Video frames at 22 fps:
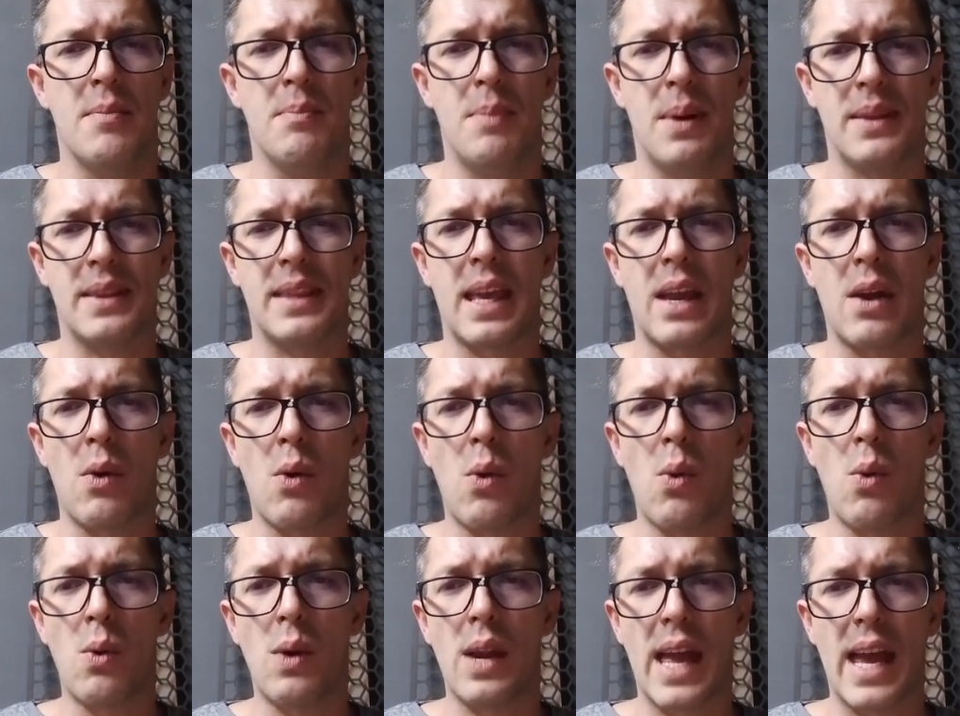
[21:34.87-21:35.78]
but they
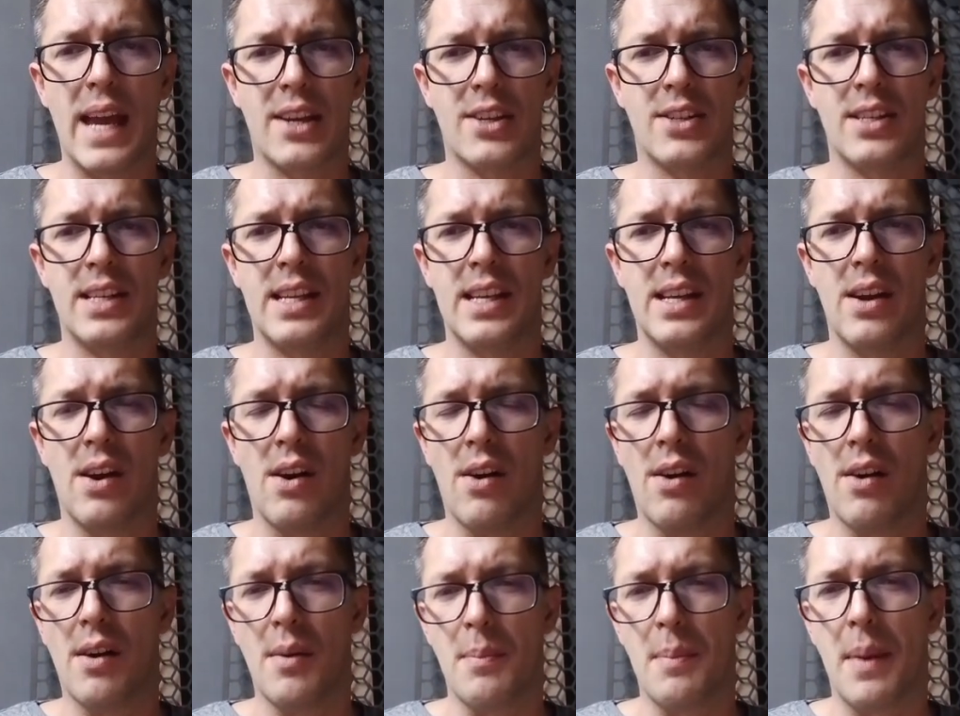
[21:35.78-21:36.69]
all actually
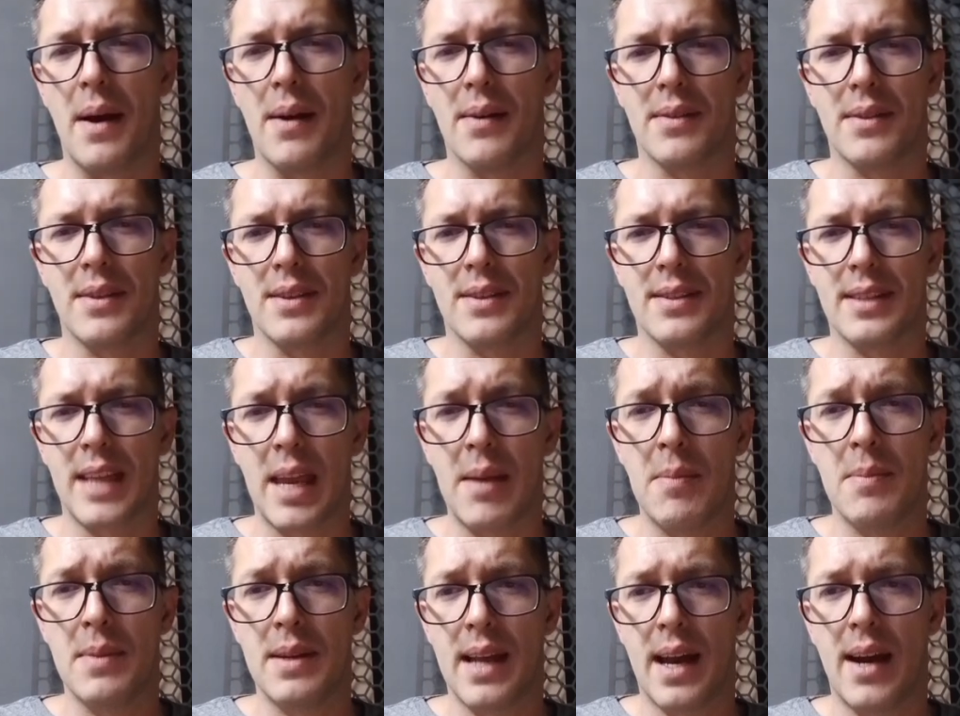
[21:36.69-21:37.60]
are about the
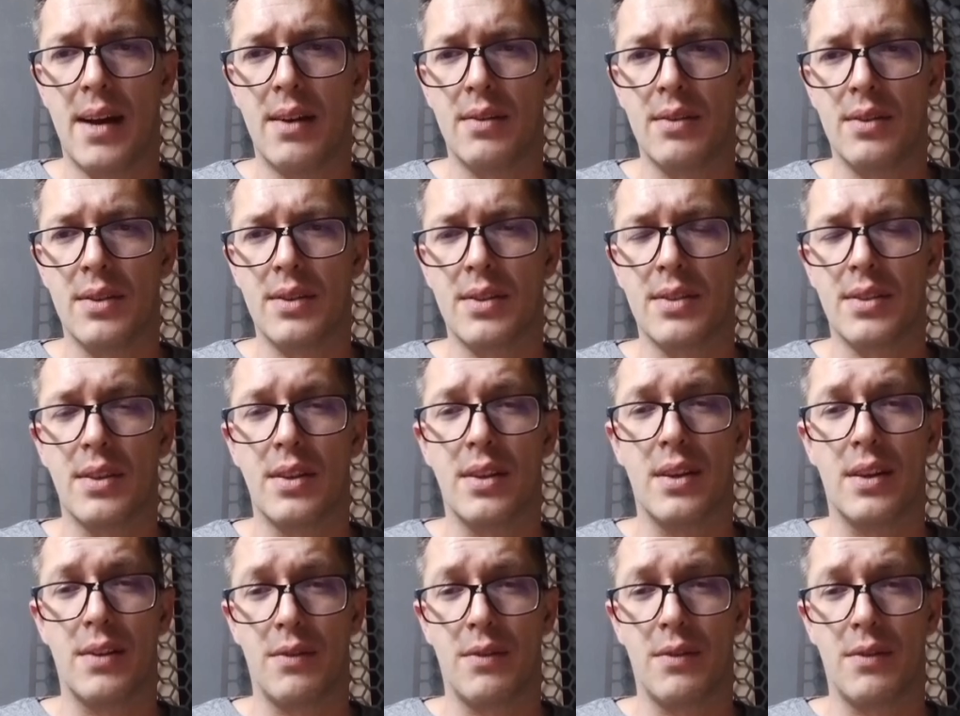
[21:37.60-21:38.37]
same loudness.